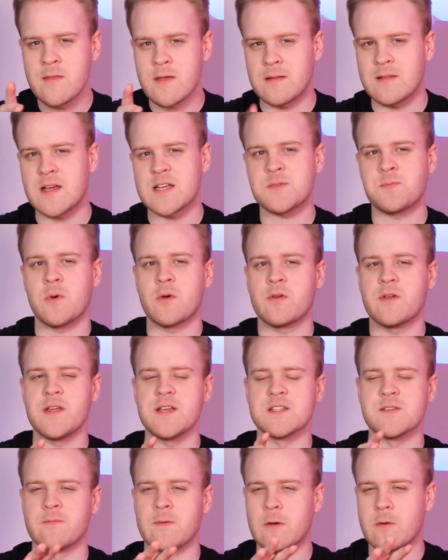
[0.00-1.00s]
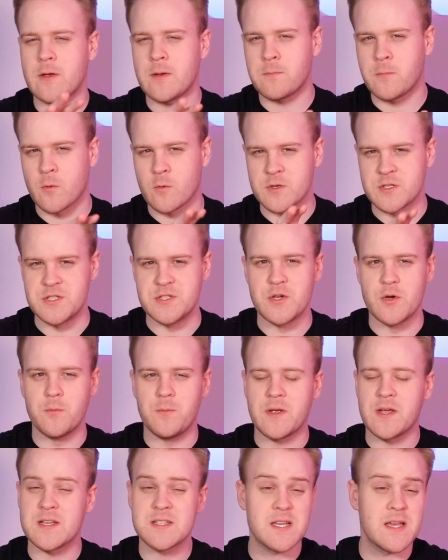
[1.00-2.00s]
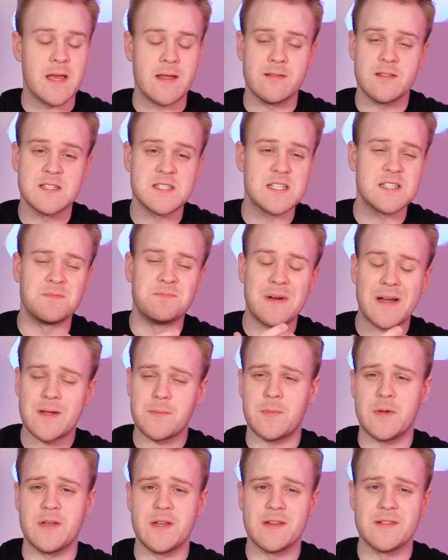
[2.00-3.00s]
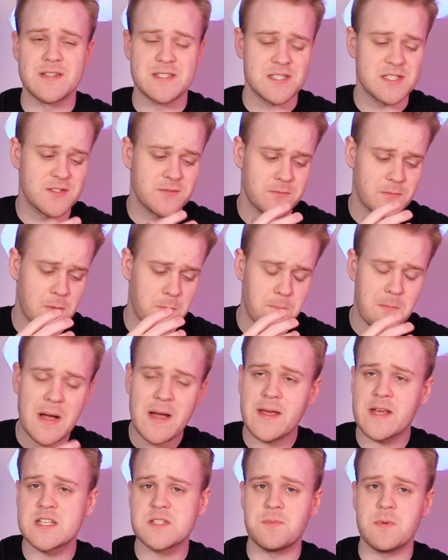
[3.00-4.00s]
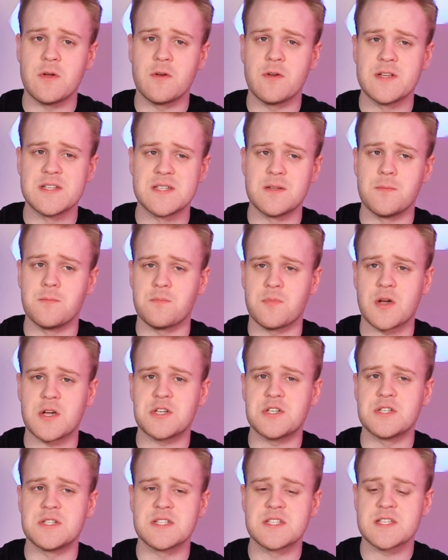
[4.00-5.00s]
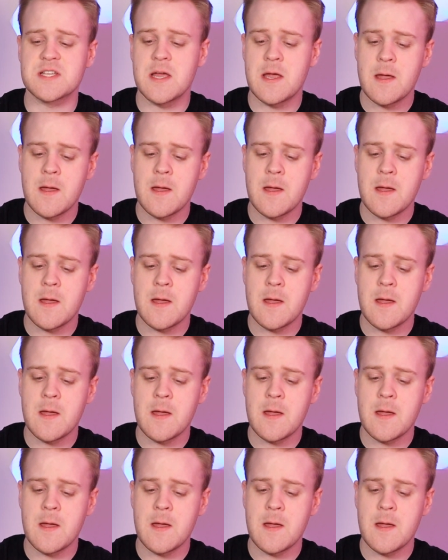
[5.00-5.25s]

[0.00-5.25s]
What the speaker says: That last part is very important to note because, again, this is my opinion, this is from my experience and impressions